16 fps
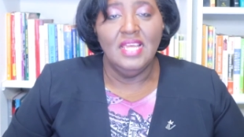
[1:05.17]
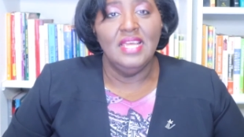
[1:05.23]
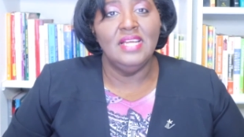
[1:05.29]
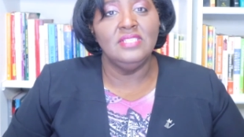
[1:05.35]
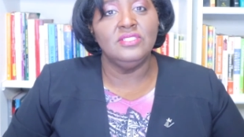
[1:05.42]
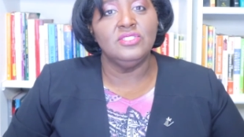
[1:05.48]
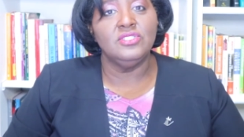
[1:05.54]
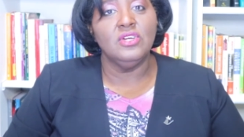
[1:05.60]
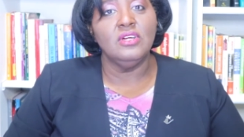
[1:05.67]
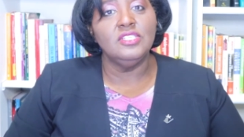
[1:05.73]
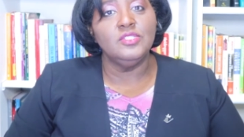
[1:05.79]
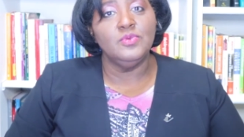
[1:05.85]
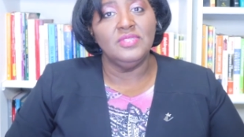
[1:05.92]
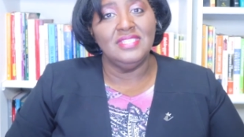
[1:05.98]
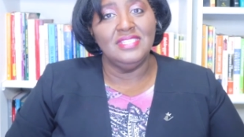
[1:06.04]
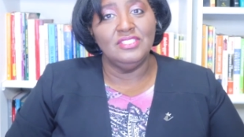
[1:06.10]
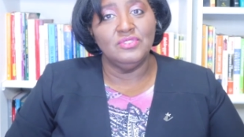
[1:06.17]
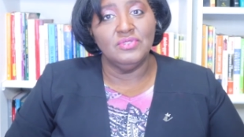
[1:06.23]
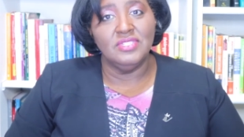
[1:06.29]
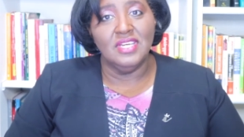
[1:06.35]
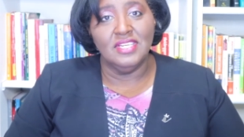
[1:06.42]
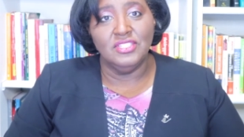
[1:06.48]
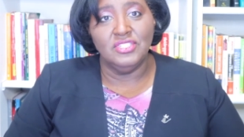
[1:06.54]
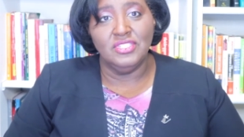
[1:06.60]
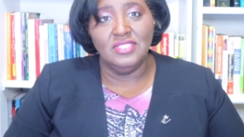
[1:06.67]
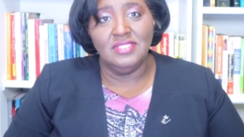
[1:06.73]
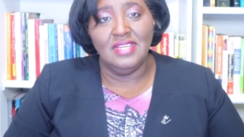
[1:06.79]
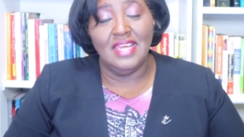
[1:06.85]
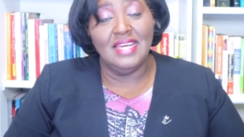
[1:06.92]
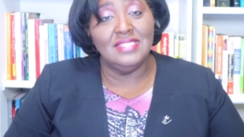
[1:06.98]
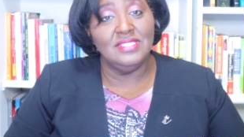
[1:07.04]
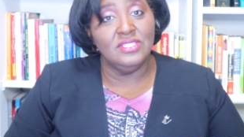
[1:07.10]
It starts with an introduction,
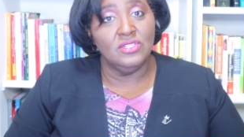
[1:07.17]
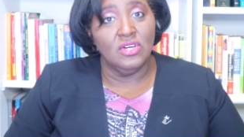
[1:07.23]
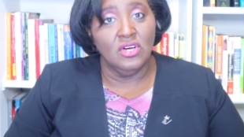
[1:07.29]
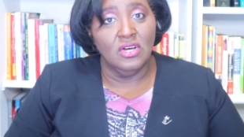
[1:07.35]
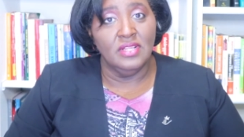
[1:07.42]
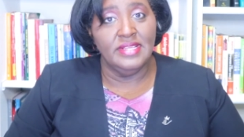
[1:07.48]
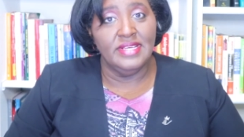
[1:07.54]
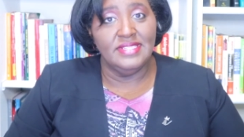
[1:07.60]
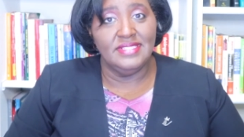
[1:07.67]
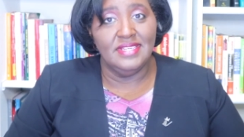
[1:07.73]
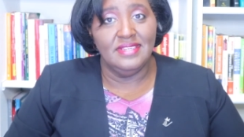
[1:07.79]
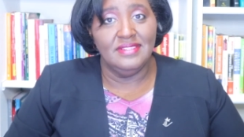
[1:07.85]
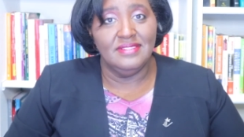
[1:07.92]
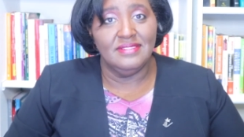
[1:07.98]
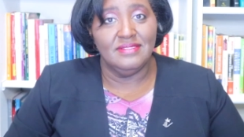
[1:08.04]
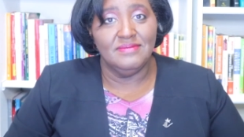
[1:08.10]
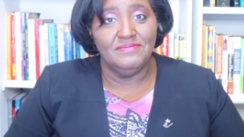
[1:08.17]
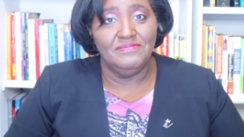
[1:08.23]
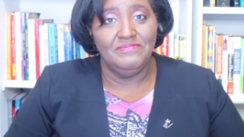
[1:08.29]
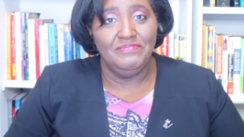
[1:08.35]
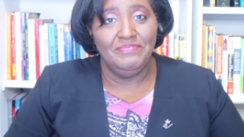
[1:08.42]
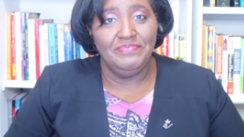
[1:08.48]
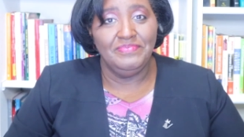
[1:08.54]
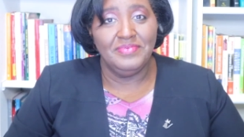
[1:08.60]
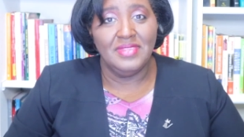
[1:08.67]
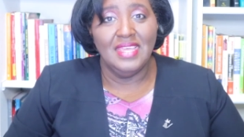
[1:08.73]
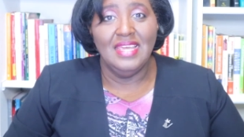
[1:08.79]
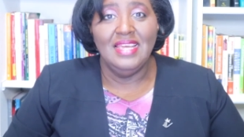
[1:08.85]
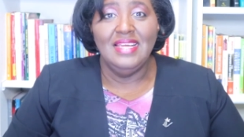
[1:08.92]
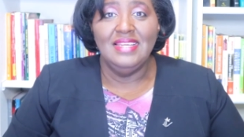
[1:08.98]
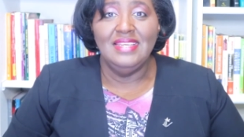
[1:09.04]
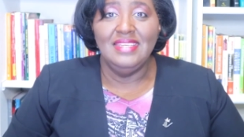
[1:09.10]
as in all essays.
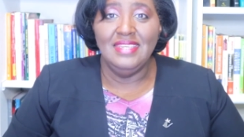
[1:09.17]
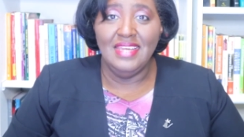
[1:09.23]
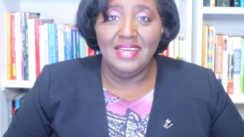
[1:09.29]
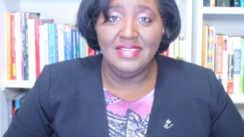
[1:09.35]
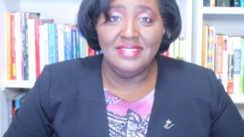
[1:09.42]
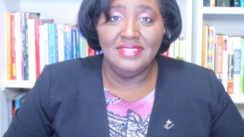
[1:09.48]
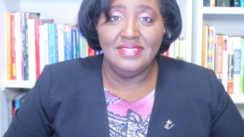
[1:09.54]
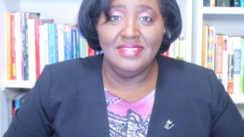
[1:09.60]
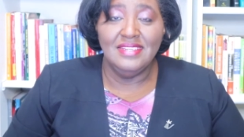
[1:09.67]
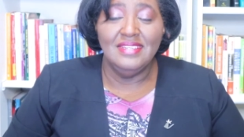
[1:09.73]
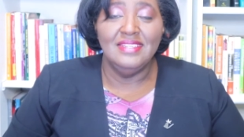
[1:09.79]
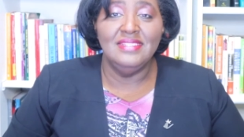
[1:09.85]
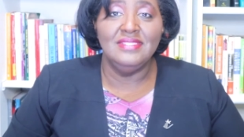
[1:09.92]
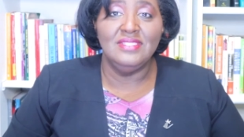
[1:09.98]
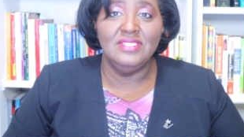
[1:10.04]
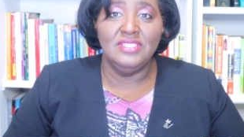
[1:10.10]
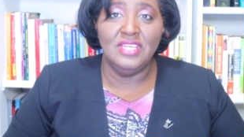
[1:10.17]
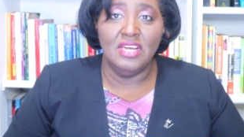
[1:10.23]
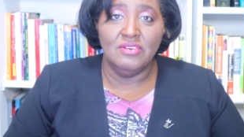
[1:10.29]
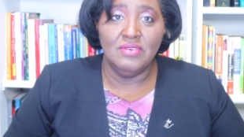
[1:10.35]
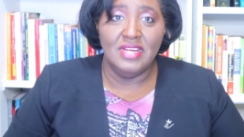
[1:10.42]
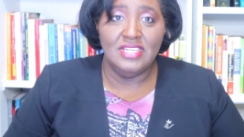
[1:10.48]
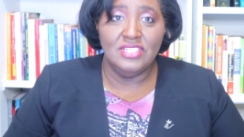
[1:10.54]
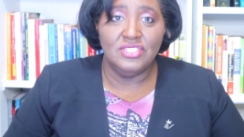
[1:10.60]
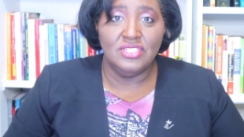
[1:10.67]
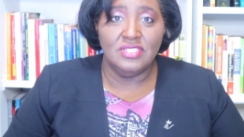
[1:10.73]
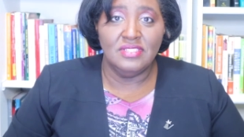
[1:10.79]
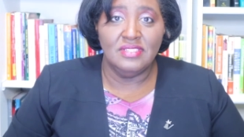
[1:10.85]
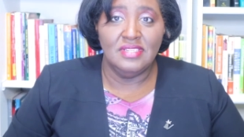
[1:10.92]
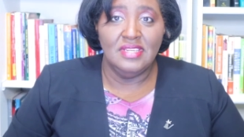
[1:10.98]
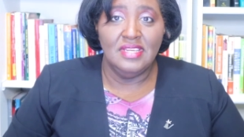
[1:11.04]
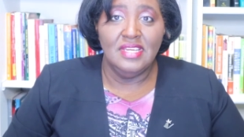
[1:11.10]
Next, is the
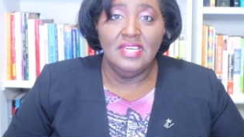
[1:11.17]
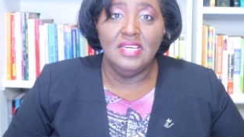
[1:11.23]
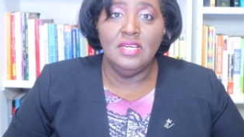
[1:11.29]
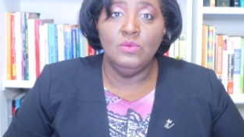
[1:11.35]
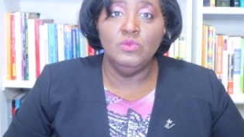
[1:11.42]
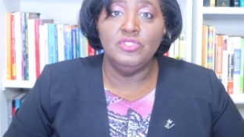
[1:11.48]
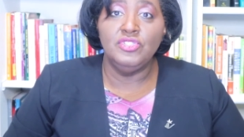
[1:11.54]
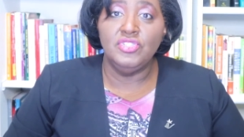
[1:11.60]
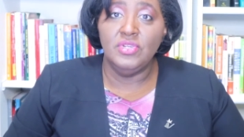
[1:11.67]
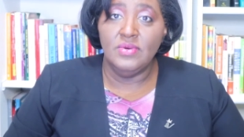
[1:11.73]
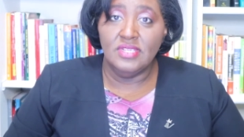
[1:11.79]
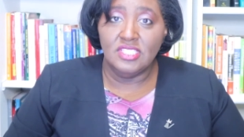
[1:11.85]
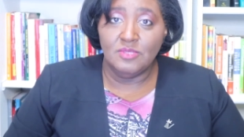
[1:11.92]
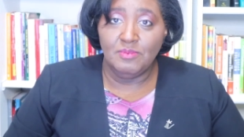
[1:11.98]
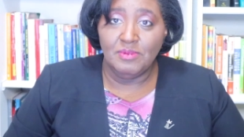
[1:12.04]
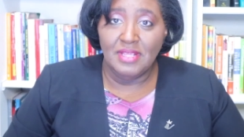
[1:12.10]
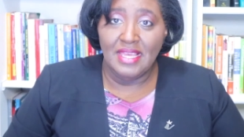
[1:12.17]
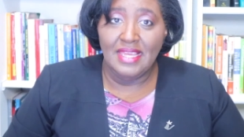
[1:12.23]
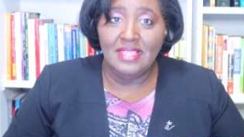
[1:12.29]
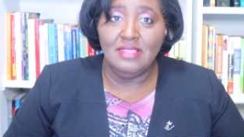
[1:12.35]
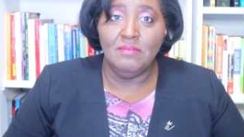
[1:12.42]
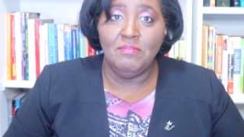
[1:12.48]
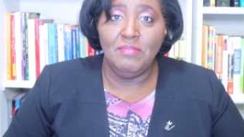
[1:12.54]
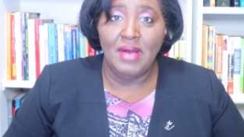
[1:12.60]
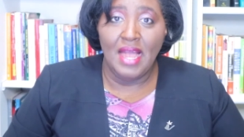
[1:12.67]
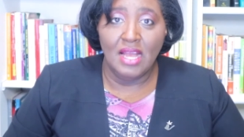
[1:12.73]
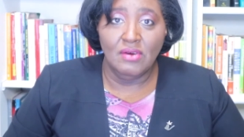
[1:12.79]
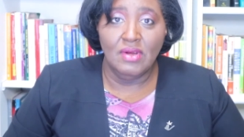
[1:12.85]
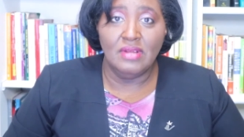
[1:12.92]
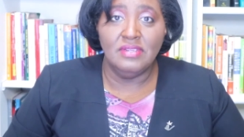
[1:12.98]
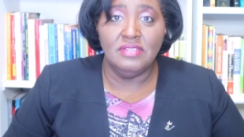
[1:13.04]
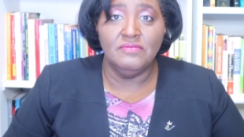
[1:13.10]
narration, in which you explain the
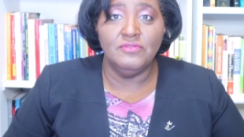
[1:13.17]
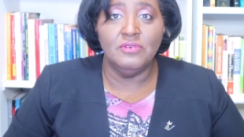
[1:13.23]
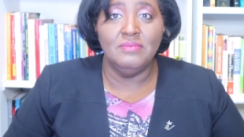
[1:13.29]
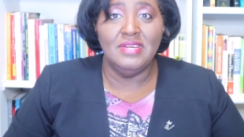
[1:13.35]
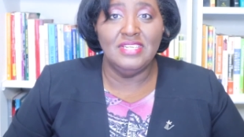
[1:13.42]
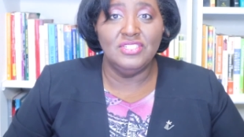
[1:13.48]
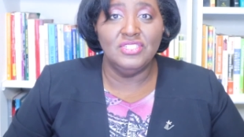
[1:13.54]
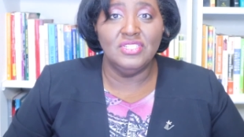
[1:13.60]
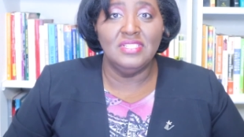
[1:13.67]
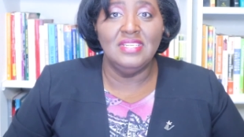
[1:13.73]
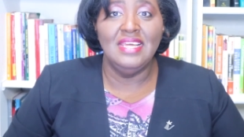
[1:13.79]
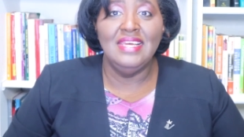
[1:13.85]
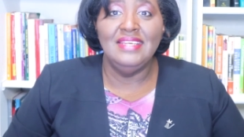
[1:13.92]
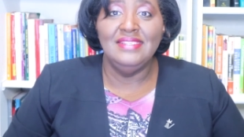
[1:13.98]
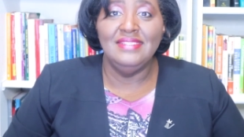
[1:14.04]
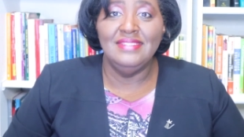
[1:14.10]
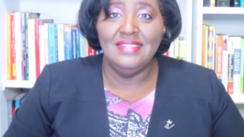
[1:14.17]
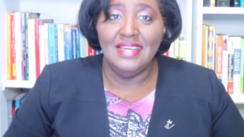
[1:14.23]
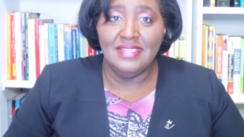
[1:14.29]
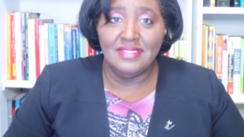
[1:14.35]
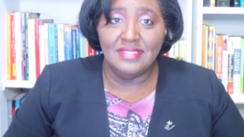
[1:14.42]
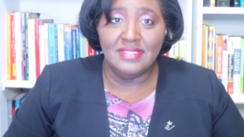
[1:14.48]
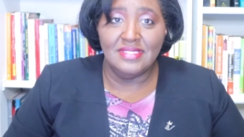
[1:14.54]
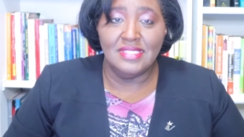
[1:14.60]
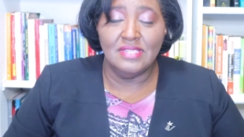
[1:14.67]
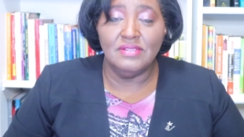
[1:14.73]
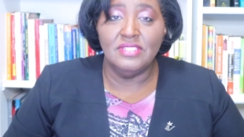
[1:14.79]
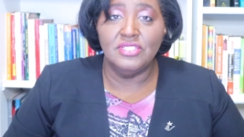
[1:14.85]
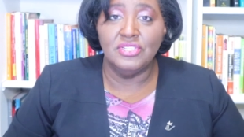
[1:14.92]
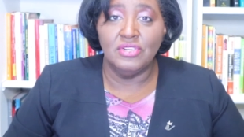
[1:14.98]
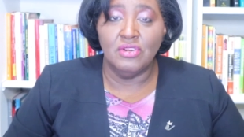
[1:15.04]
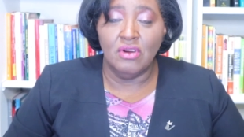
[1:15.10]
background information necessary
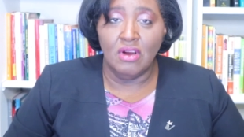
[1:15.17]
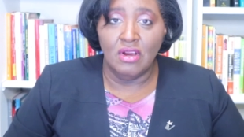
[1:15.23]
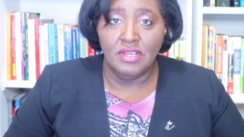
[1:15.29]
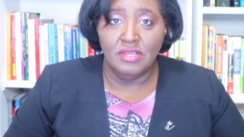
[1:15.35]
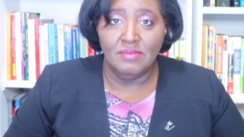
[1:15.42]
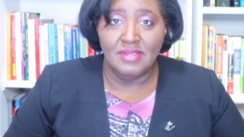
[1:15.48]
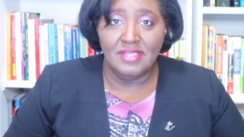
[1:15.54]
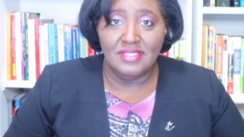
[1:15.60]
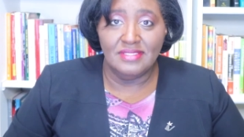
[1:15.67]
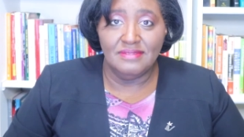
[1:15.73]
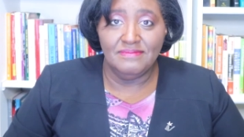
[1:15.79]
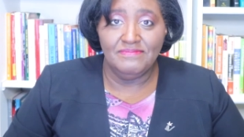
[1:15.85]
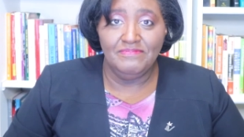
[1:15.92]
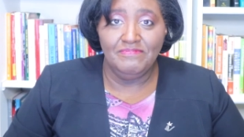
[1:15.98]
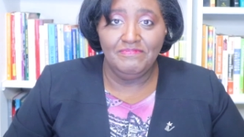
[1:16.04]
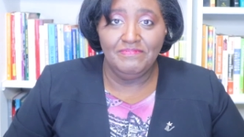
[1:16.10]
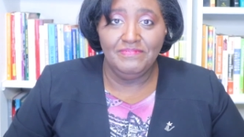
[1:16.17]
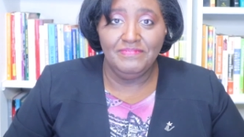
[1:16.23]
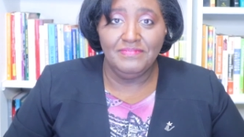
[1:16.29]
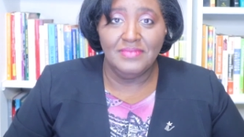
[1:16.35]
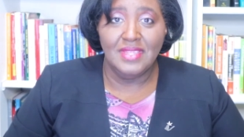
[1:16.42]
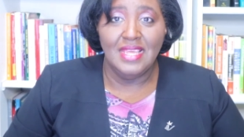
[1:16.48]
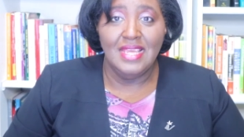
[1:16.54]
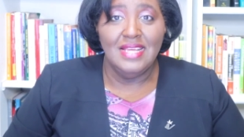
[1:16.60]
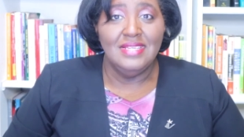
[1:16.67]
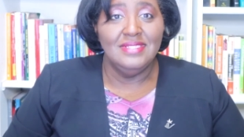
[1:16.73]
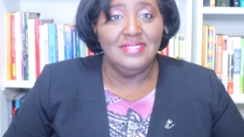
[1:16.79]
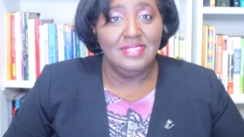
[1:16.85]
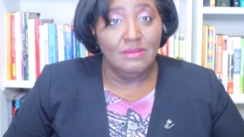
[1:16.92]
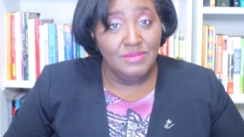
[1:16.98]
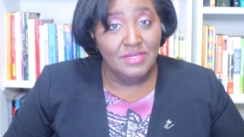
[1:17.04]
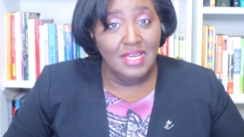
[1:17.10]
to your argument.
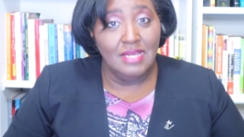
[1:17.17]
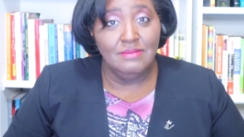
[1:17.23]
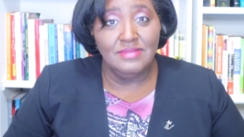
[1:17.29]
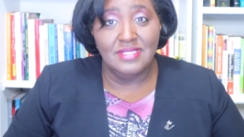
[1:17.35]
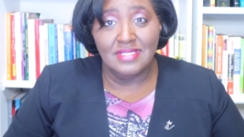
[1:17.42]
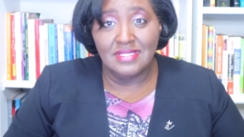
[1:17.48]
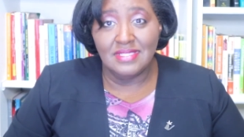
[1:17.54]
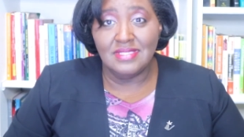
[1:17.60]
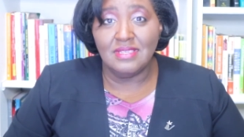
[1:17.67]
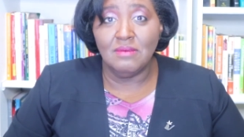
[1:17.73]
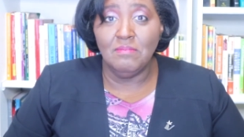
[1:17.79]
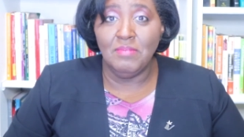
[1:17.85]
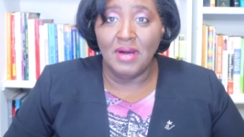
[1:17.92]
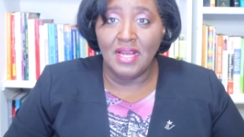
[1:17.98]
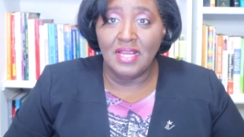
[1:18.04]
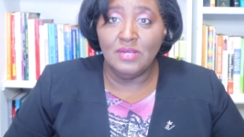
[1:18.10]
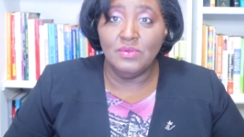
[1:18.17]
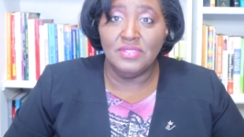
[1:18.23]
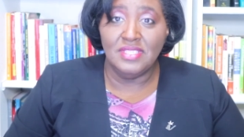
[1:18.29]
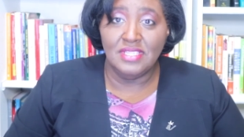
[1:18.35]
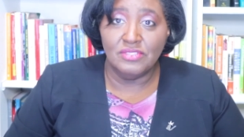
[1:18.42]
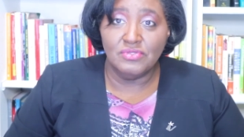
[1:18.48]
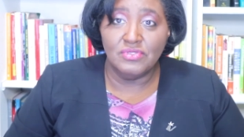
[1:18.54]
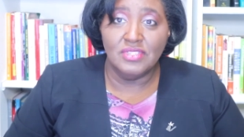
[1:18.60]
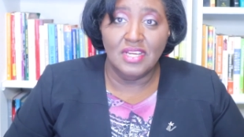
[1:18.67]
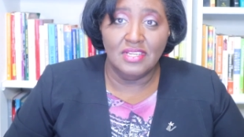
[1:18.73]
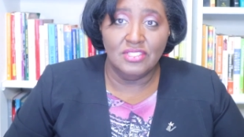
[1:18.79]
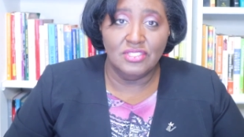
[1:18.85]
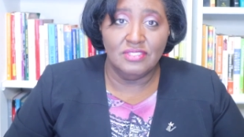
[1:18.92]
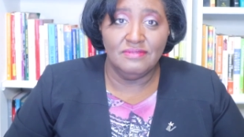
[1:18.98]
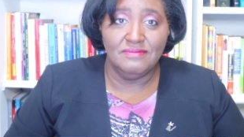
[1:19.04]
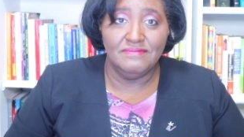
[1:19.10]
Sometimes this is combined with the
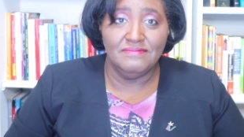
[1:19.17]
introduction.